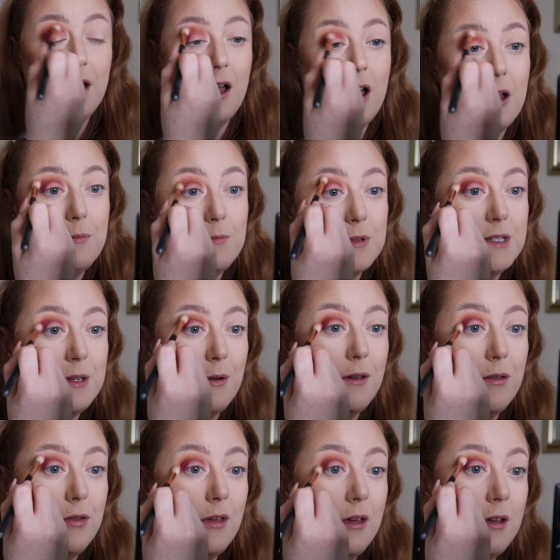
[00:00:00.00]
So I
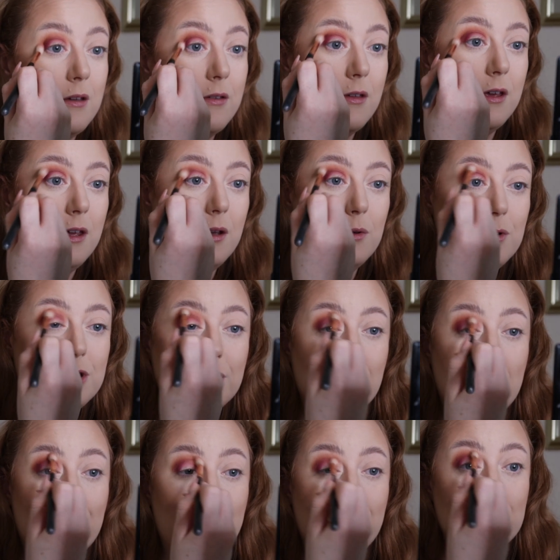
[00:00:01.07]
think that
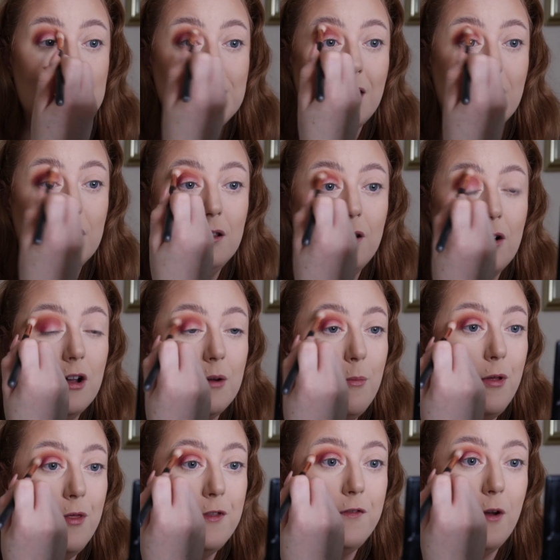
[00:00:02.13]
usually it feels like a longer
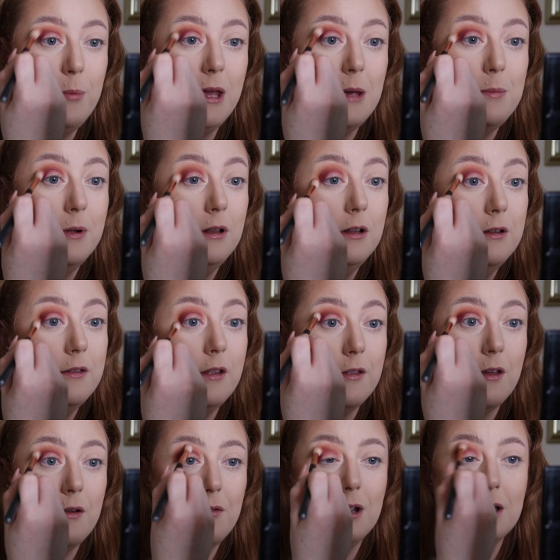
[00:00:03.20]
month for people and that
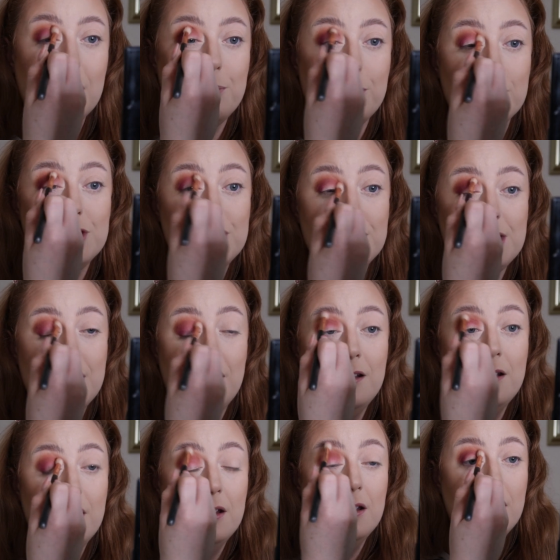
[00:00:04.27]
they're really
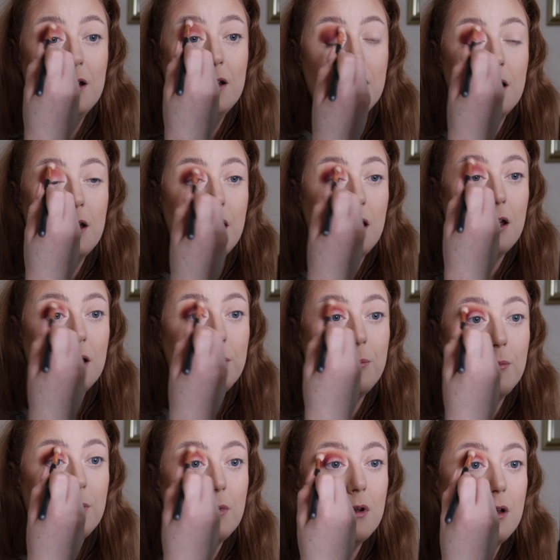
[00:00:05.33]
budgeting.
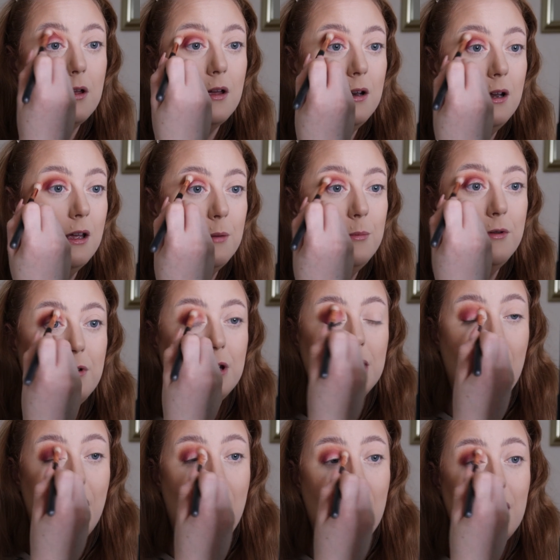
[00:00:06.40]
And it can be really
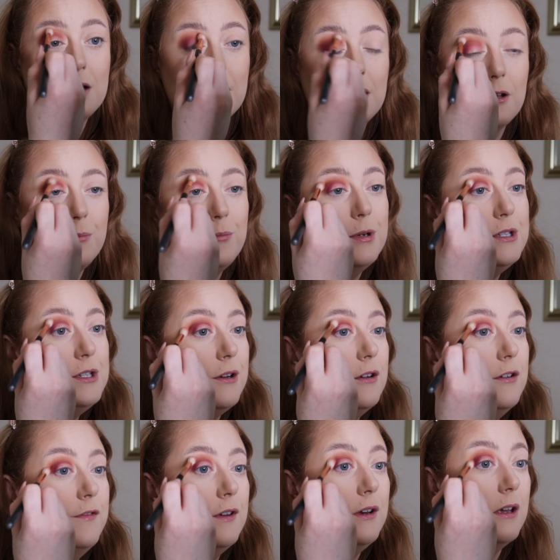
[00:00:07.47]
hard, it can be
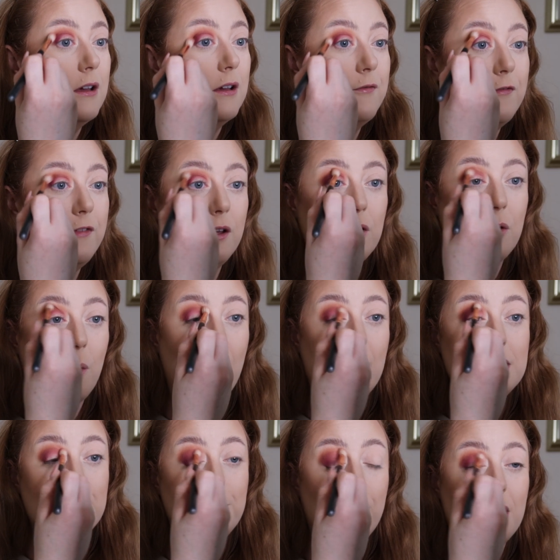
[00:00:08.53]
tough and it can feel
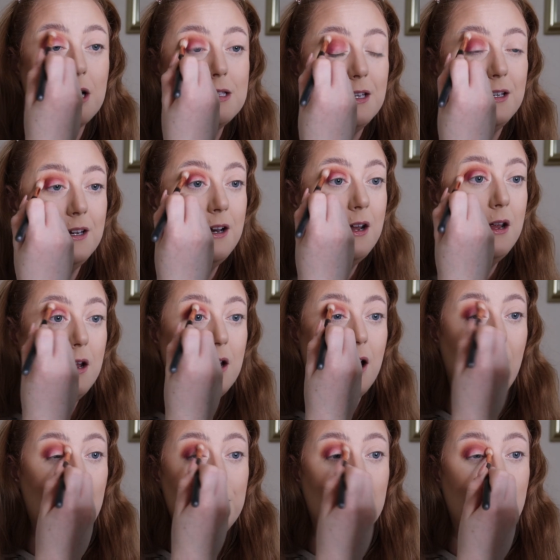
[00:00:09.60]
quite depressing.
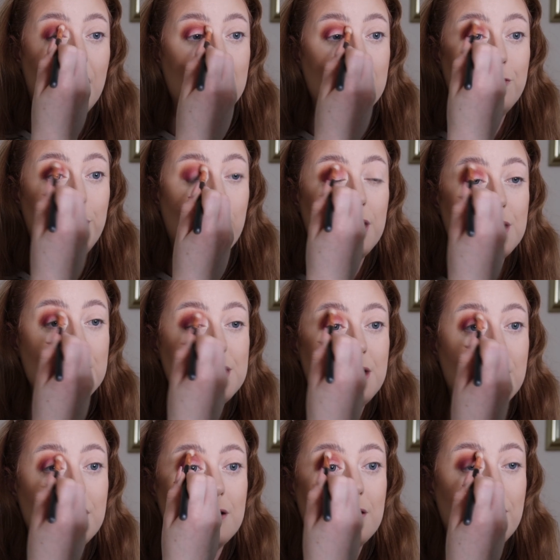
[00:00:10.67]
I'm the kind of
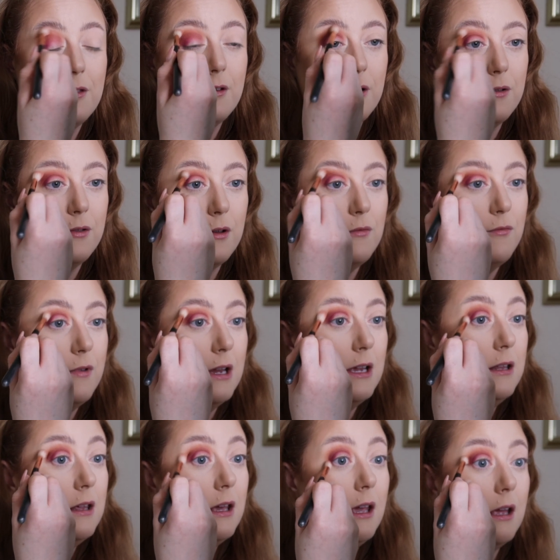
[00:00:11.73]
person though that
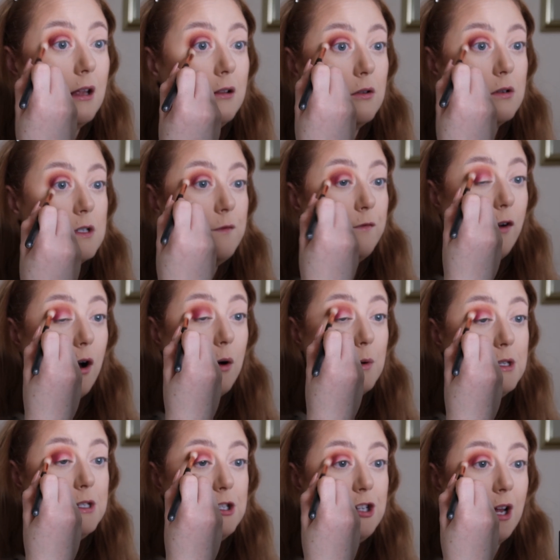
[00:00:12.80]
really looks
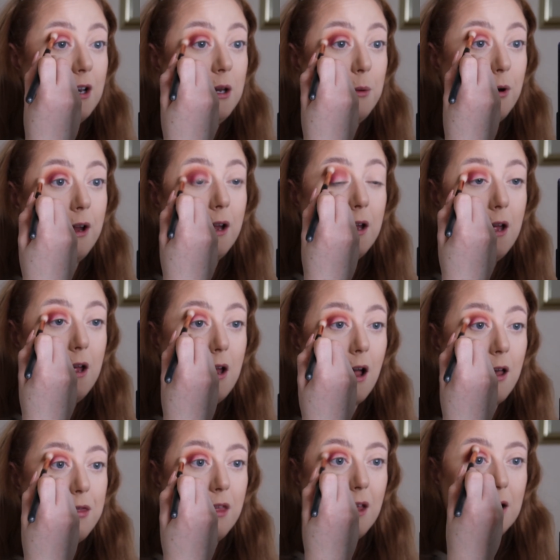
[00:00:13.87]
forward to January.
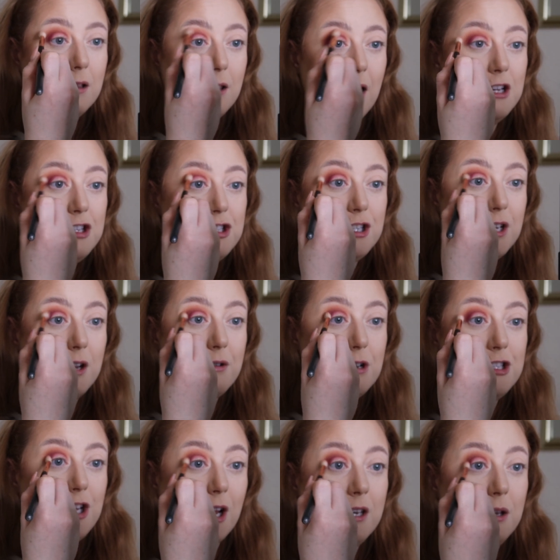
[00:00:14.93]
I think last year
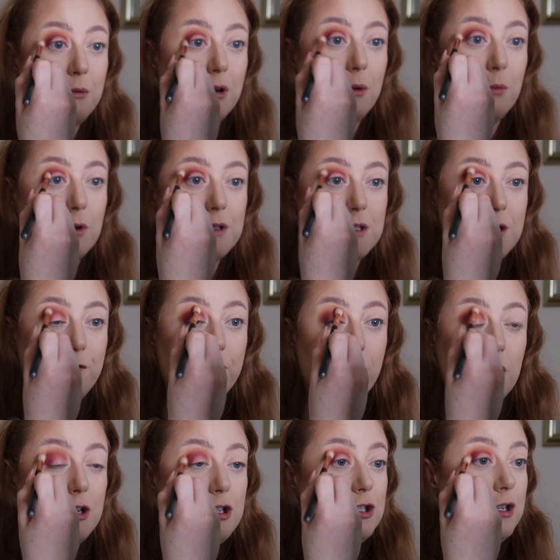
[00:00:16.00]
in January was the
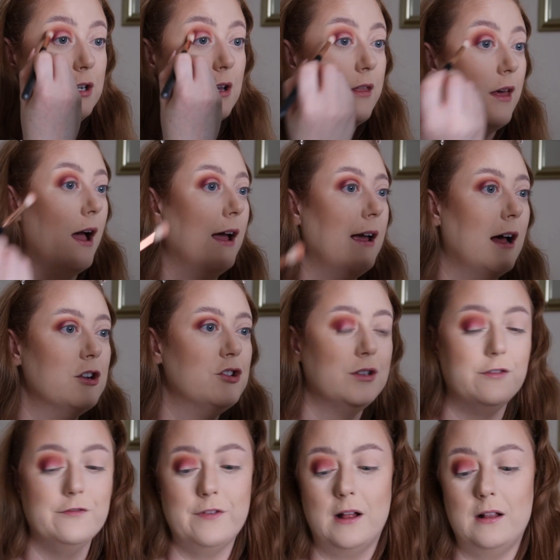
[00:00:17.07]
first year that I
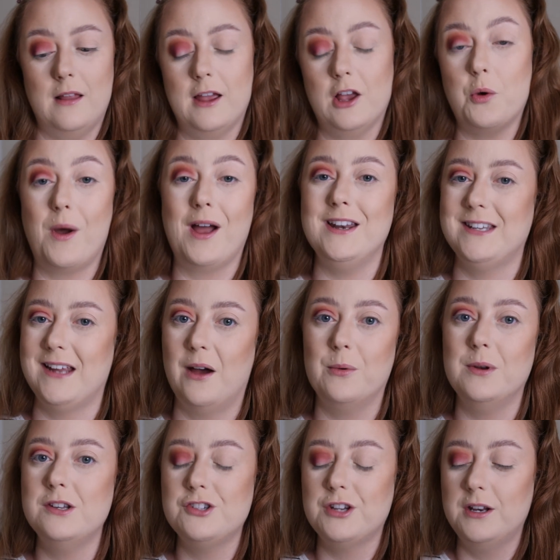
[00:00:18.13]
actually felt like quite
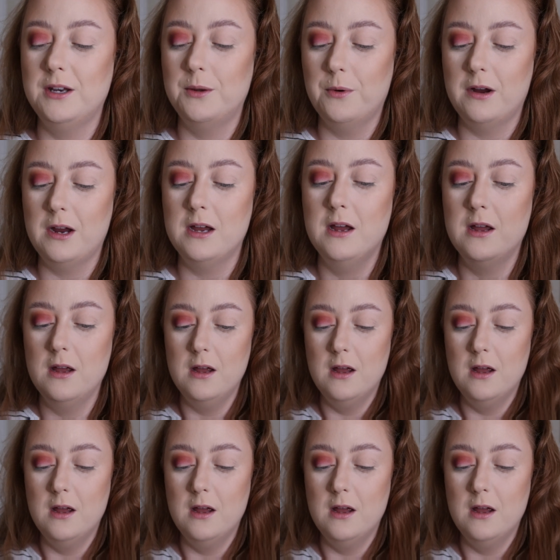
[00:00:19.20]
down in January.